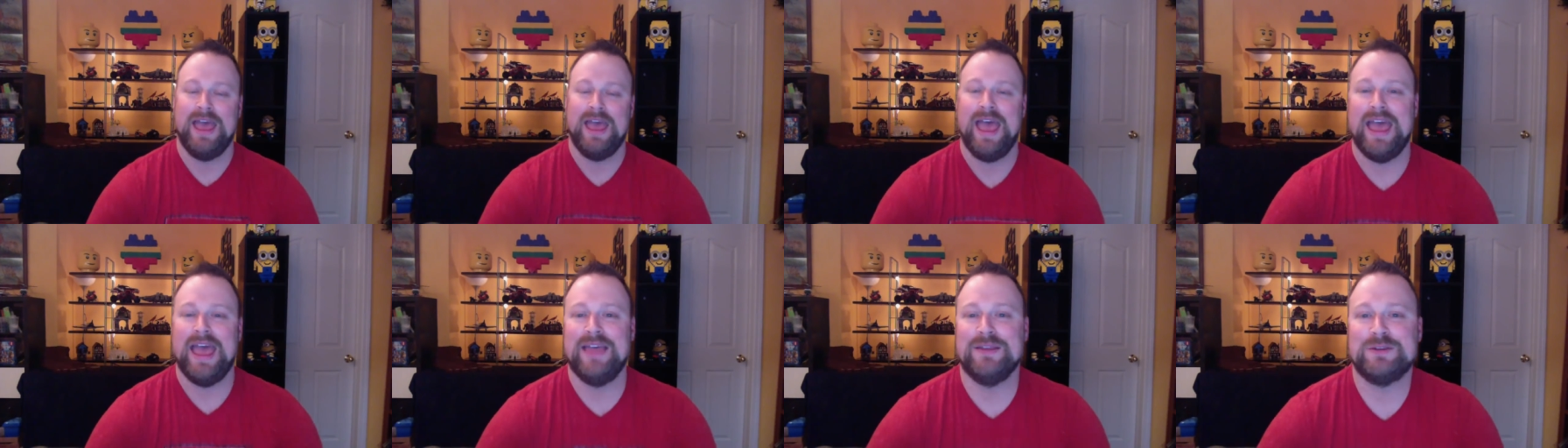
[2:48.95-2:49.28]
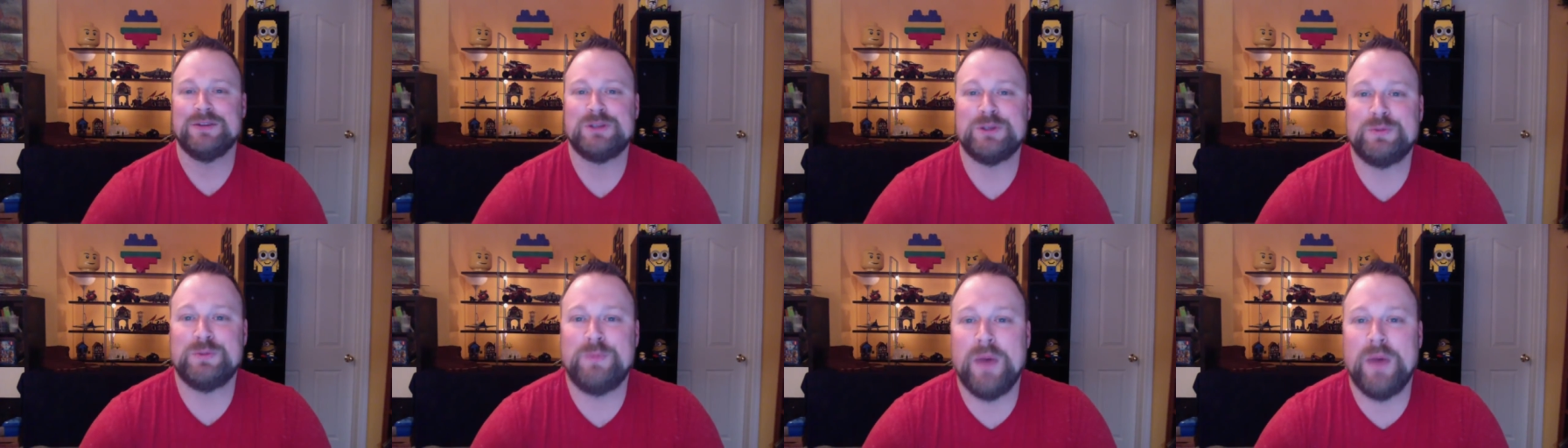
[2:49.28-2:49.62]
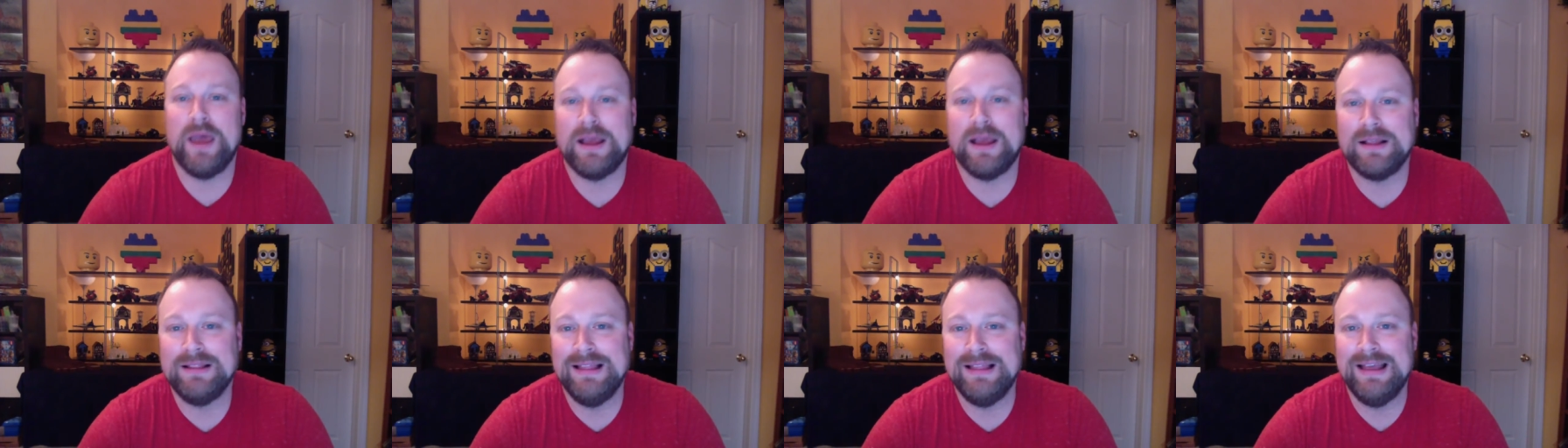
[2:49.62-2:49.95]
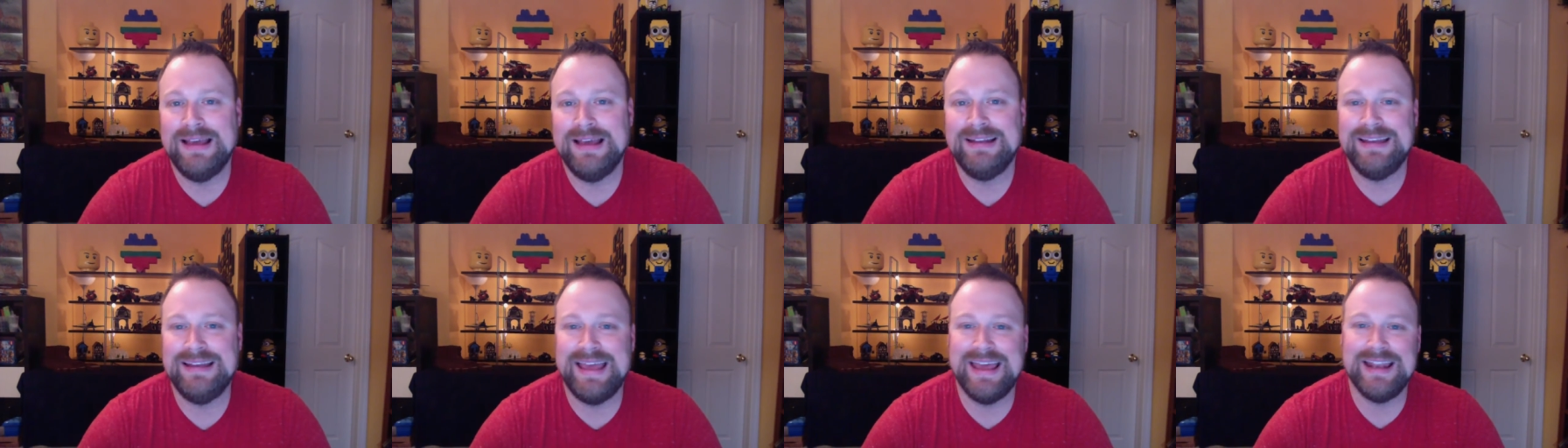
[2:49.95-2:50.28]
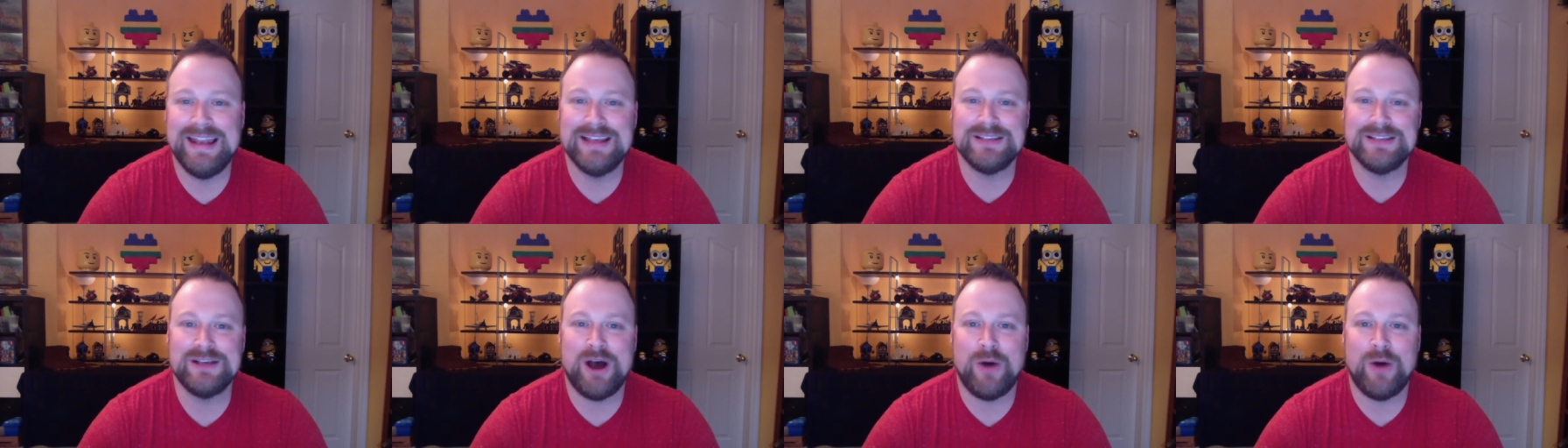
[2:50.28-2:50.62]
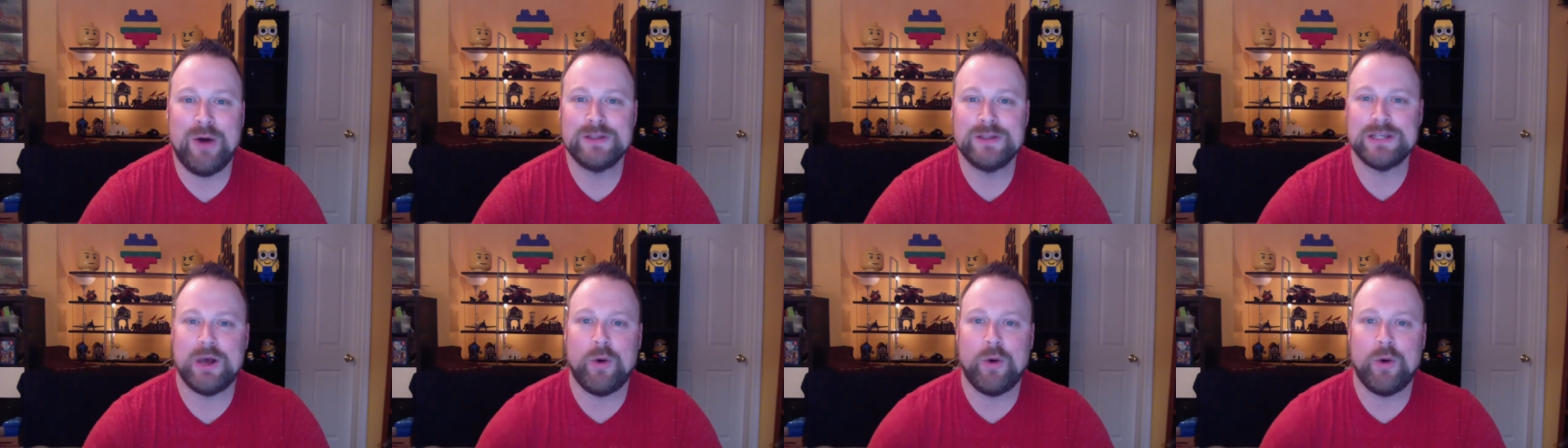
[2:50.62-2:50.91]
Hey, this is Ben Glenn, and as always,